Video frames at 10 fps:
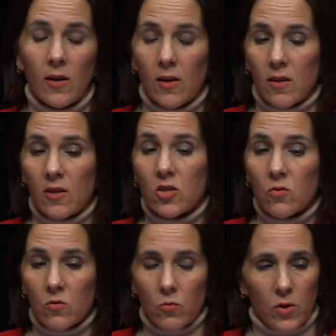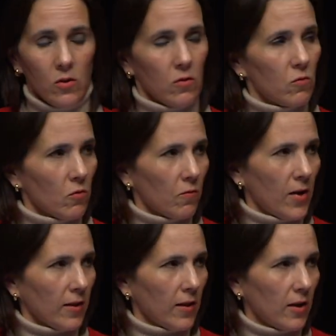in addition to the
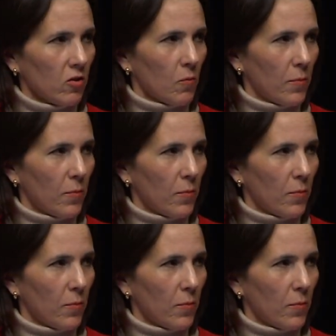fact that in the